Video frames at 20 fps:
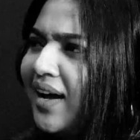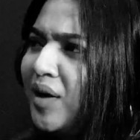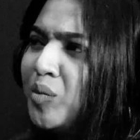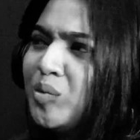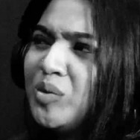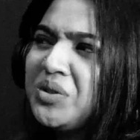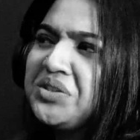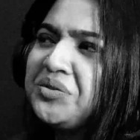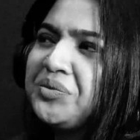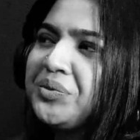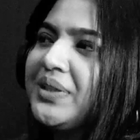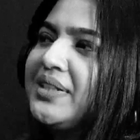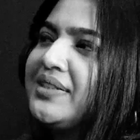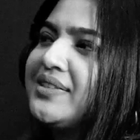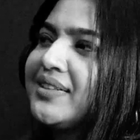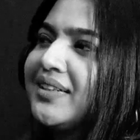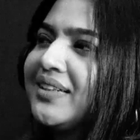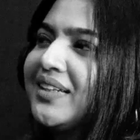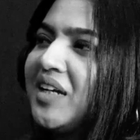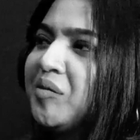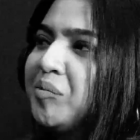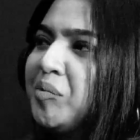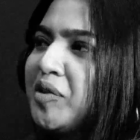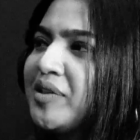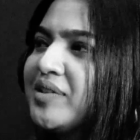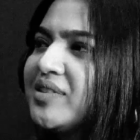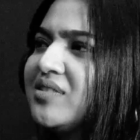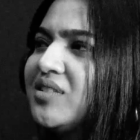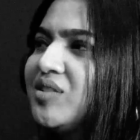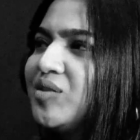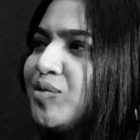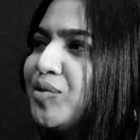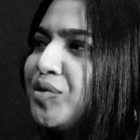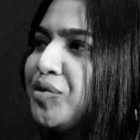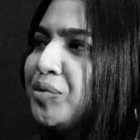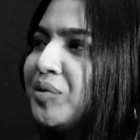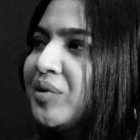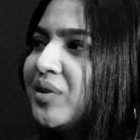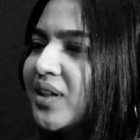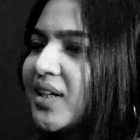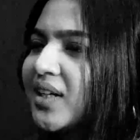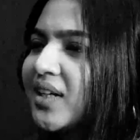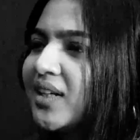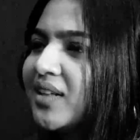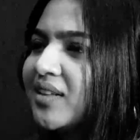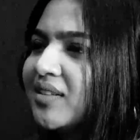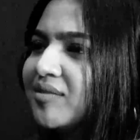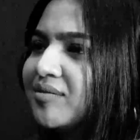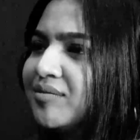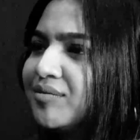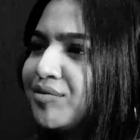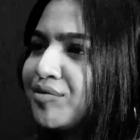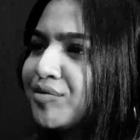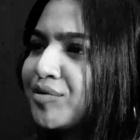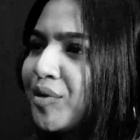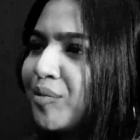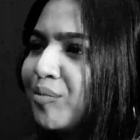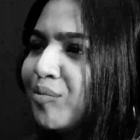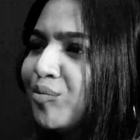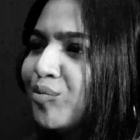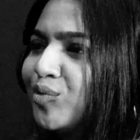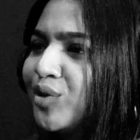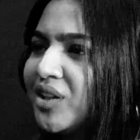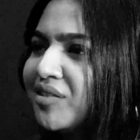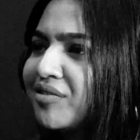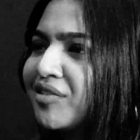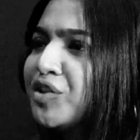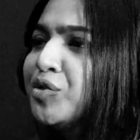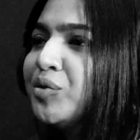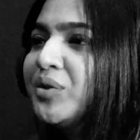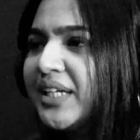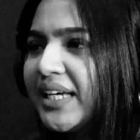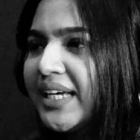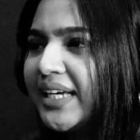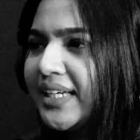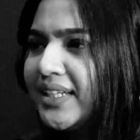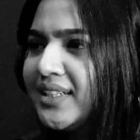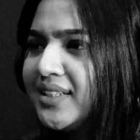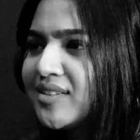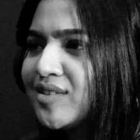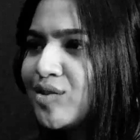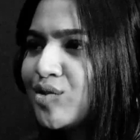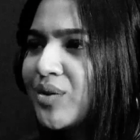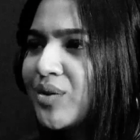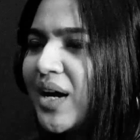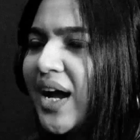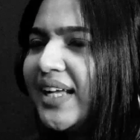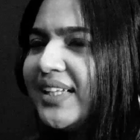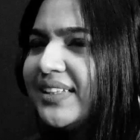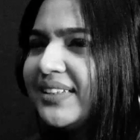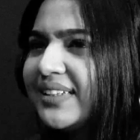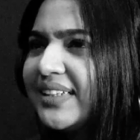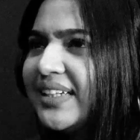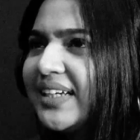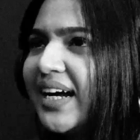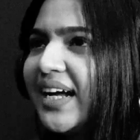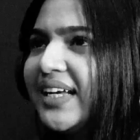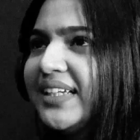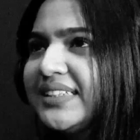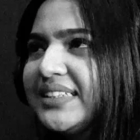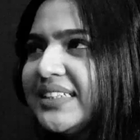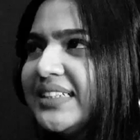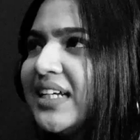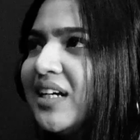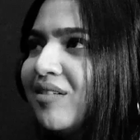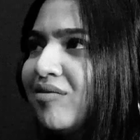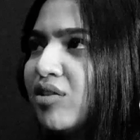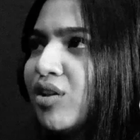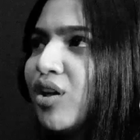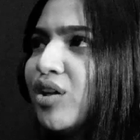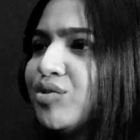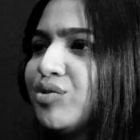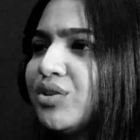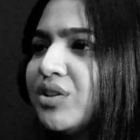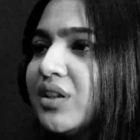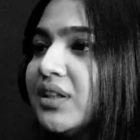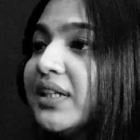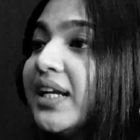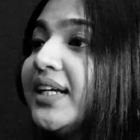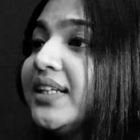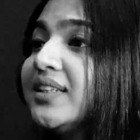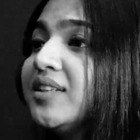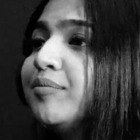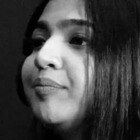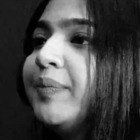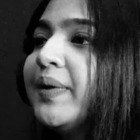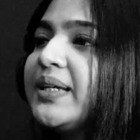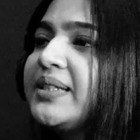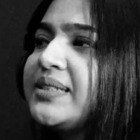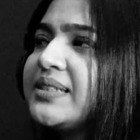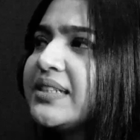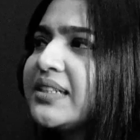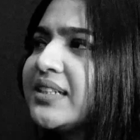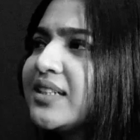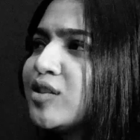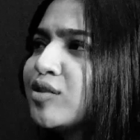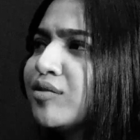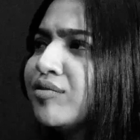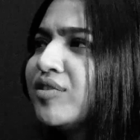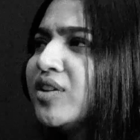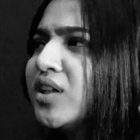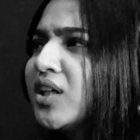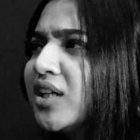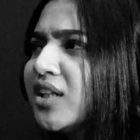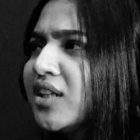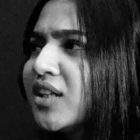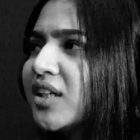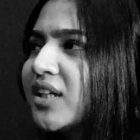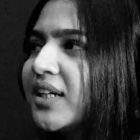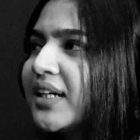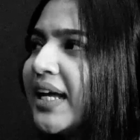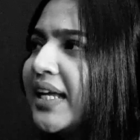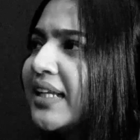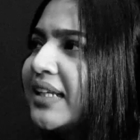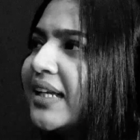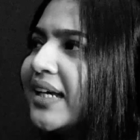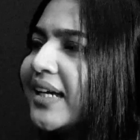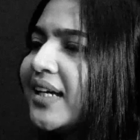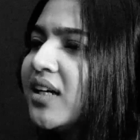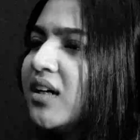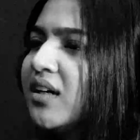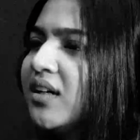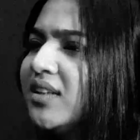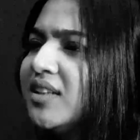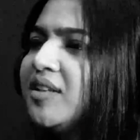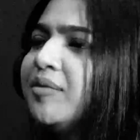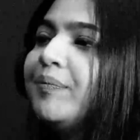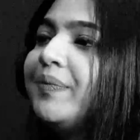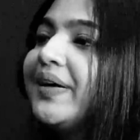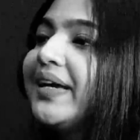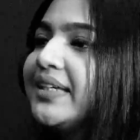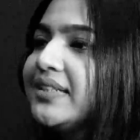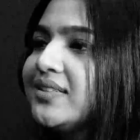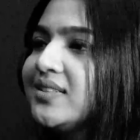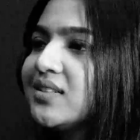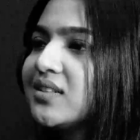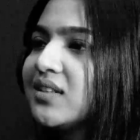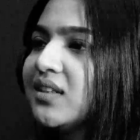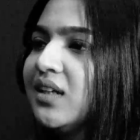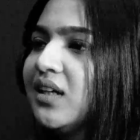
I wouldn't really say that because you learn from whatever you get. So I think I did have a lot to learn, like the basics of color and like the base.